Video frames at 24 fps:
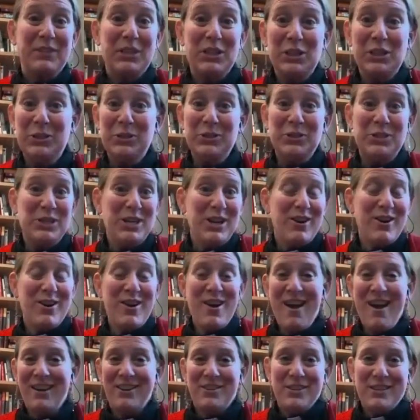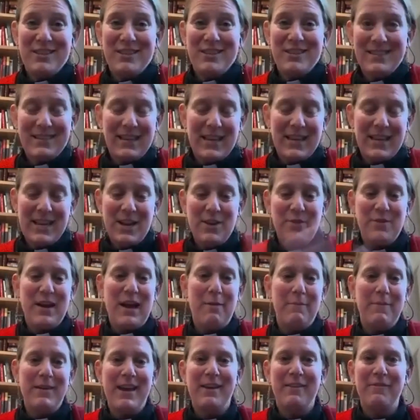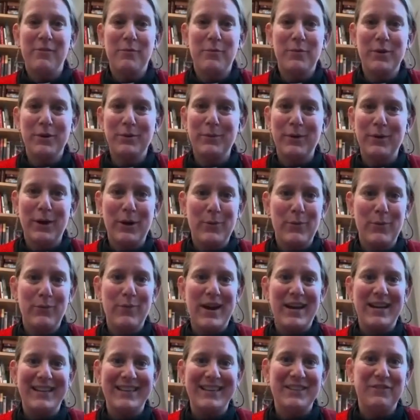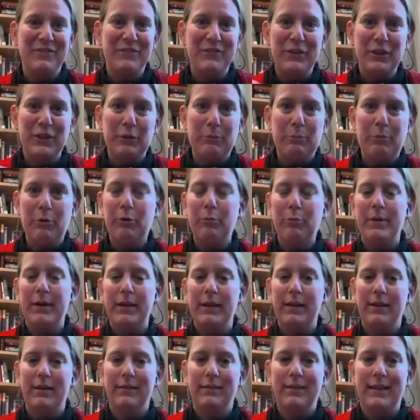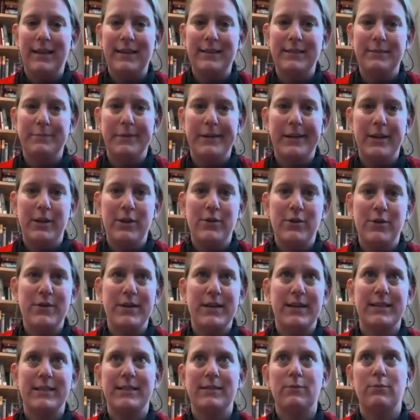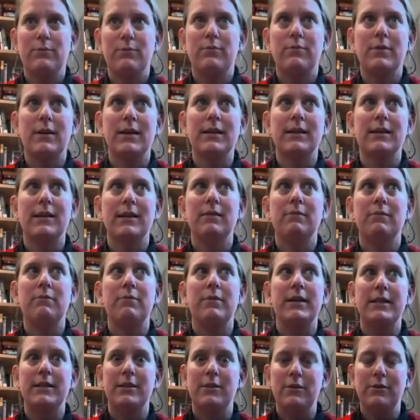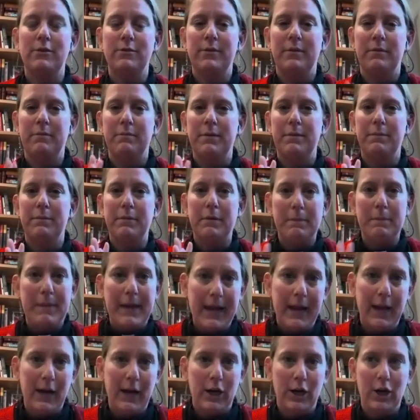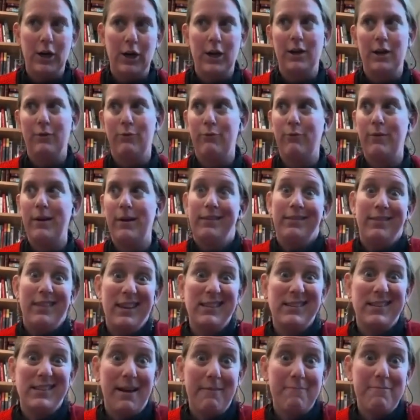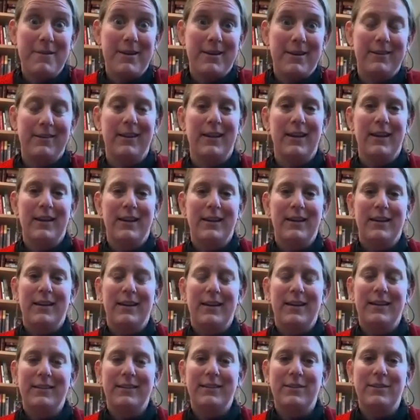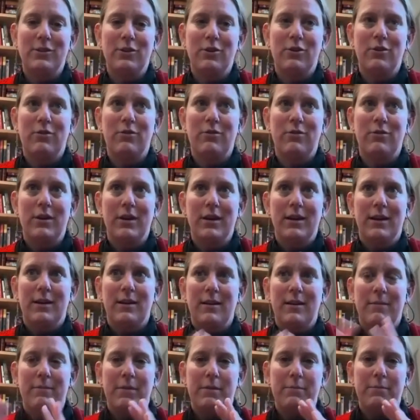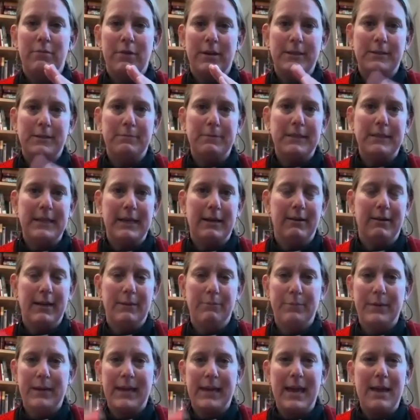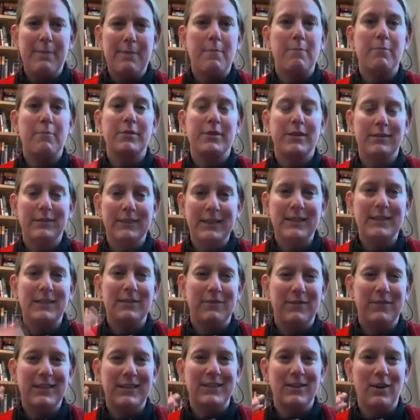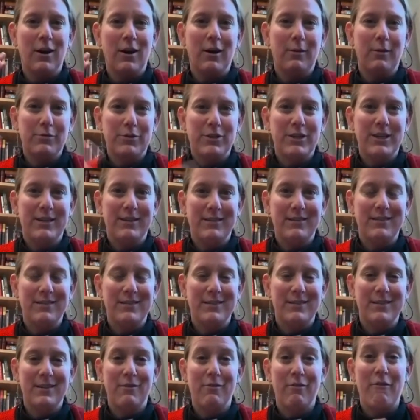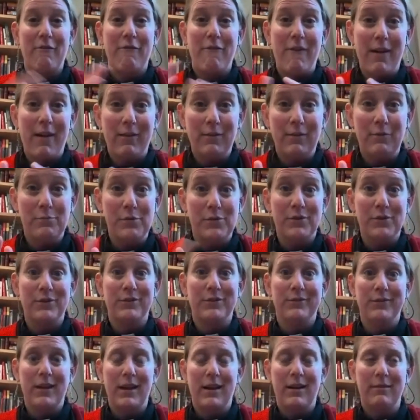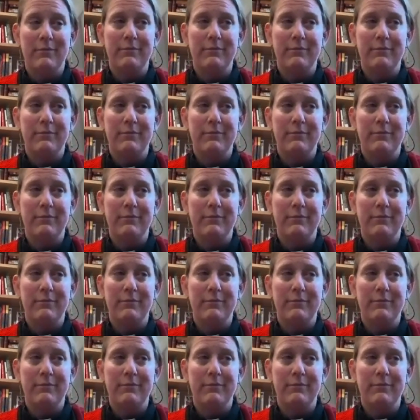clergy are not just, coming out of the woodwork ready to fill a pulpit on last minute notice. What can we do and be prepared when things happen? And so the presbytery came up with a list of these options that are available,